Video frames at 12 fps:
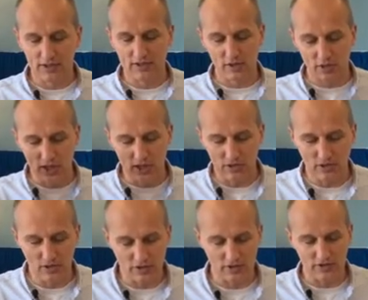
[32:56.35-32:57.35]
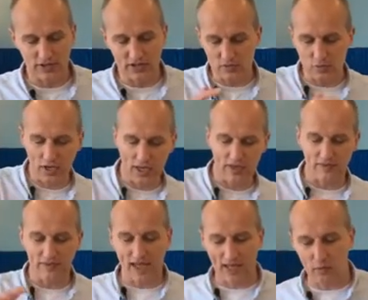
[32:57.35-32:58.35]
So he looked this way
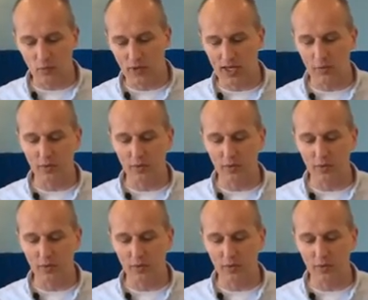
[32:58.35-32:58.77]
and that way,